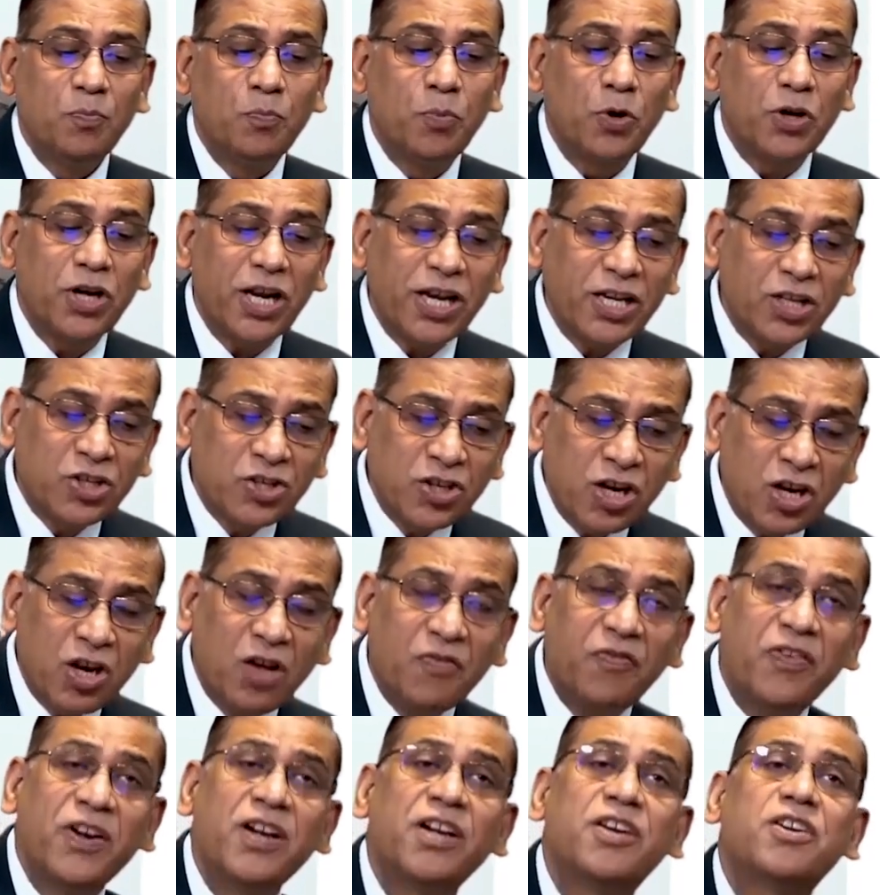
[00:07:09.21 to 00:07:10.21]
protection
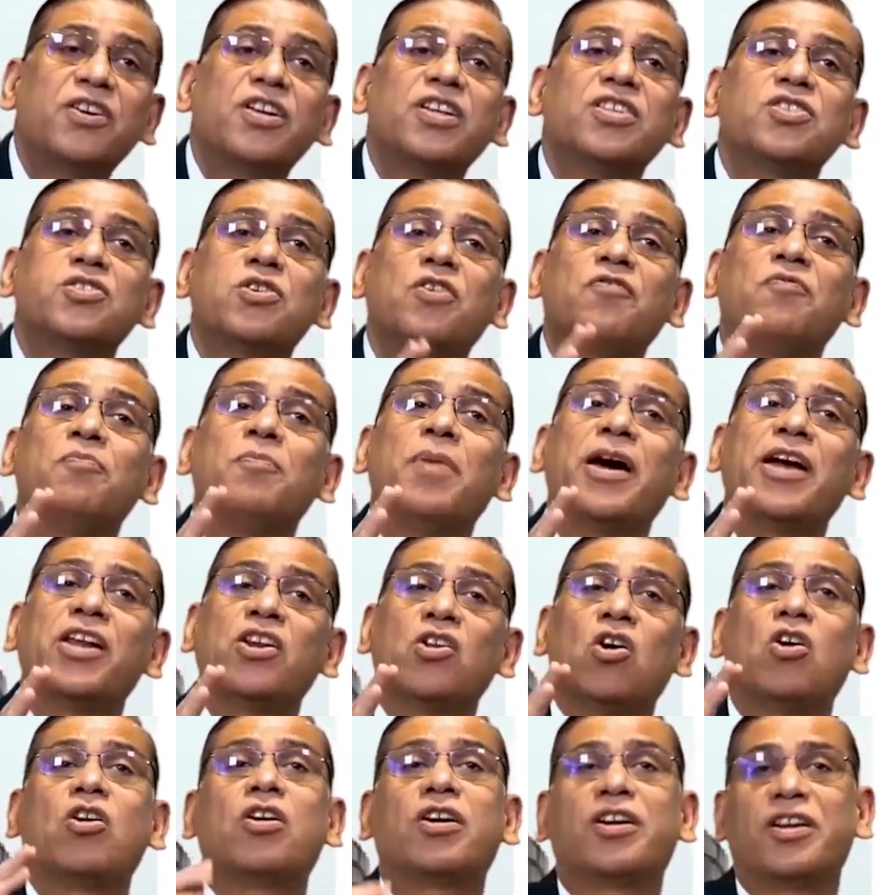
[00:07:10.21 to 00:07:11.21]
of interest of
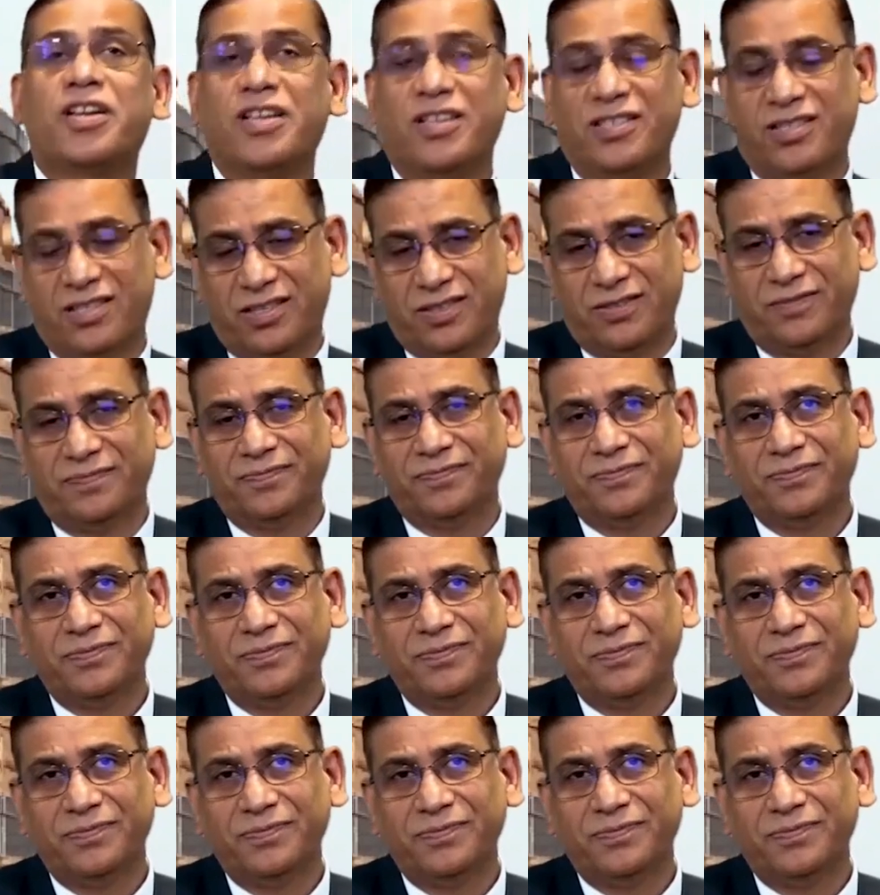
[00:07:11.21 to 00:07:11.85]
minorities.